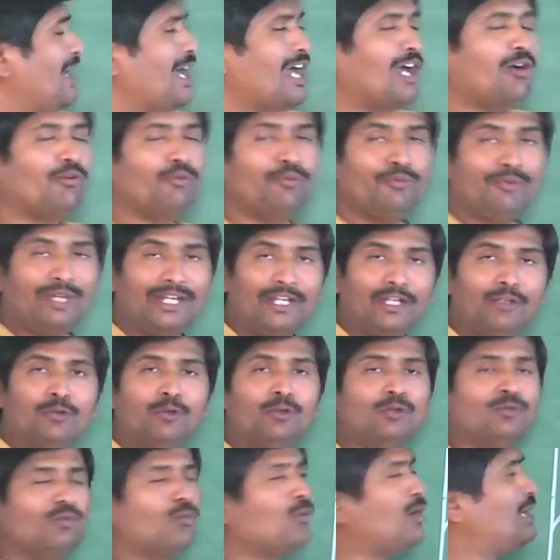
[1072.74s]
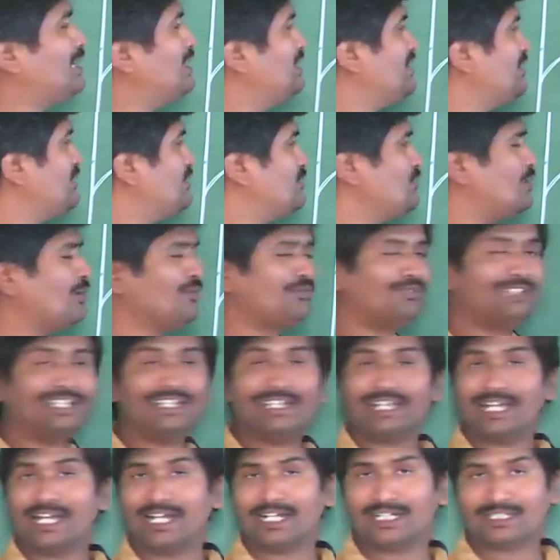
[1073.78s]
have very good qualities of the
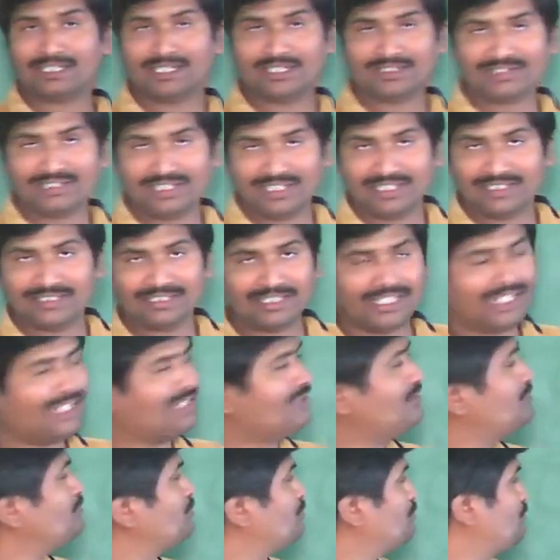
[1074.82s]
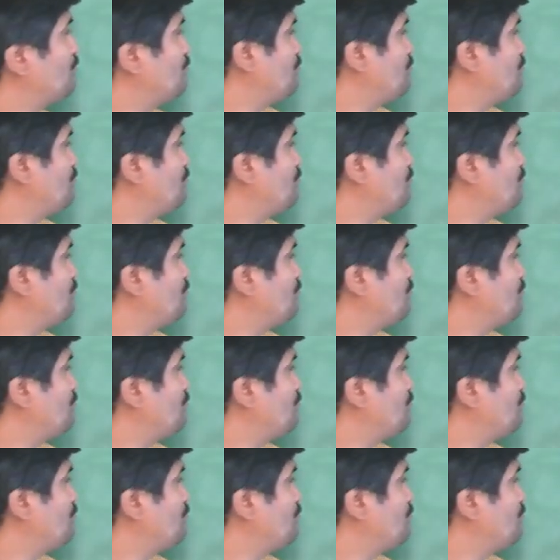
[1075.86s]
characters in their